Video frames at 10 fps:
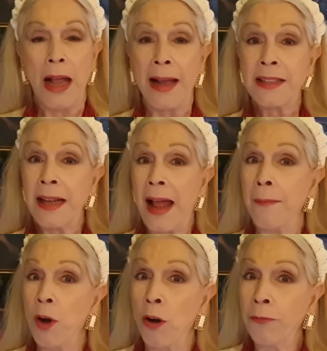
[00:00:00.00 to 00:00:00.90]
I said,
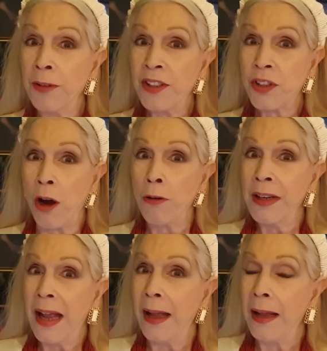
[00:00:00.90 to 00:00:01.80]
I'm awfully
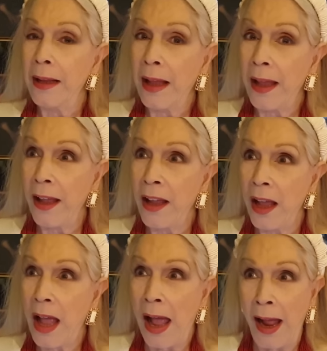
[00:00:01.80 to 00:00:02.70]
sorry.
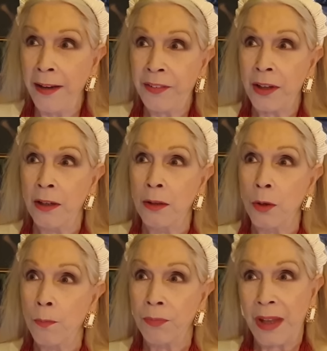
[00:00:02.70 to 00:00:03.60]

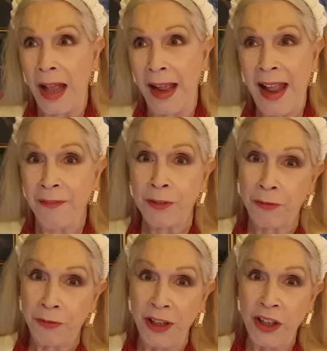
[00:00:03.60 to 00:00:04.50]
Either I have to
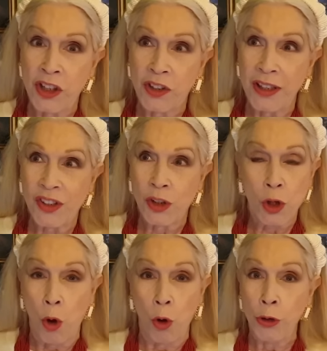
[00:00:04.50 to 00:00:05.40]
finish
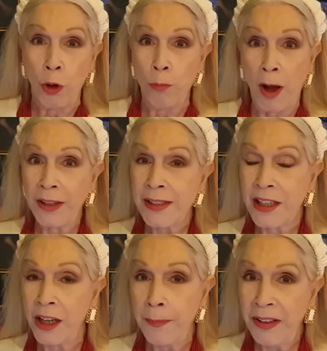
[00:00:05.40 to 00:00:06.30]
this or nobody's
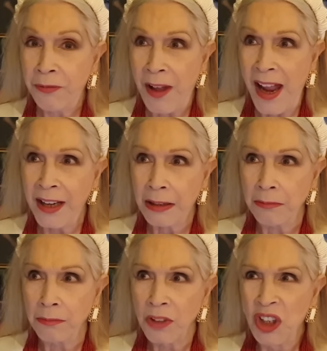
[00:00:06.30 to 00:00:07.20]
going to be fed.
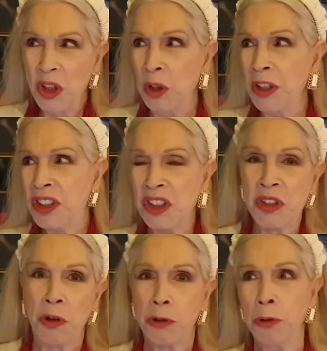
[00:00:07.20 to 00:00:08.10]
Oh, is this
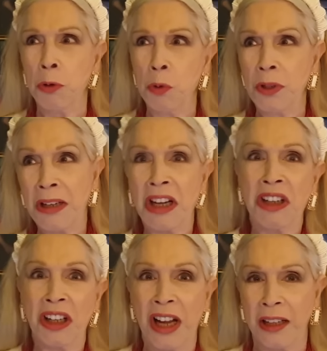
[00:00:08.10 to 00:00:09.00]
so rude, da, da,
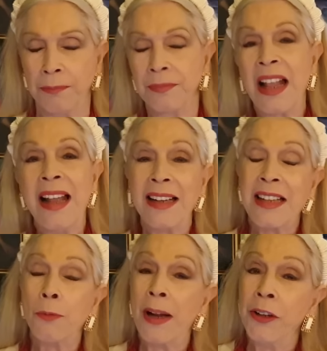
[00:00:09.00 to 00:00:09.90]
da, da. I
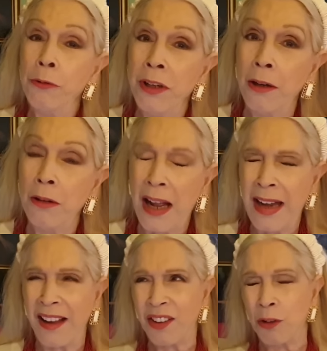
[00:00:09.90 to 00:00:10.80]
said, well, you know,
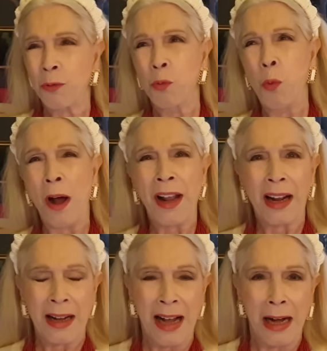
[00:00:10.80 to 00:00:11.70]
and I thought, what
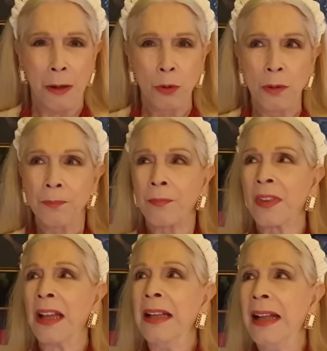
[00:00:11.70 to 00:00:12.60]
a cow.
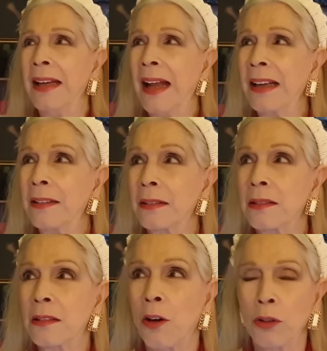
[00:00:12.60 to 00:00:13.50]
And I
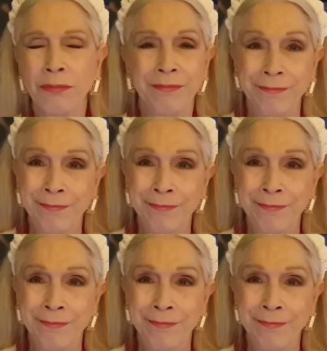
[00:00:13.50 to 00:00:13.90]
thought,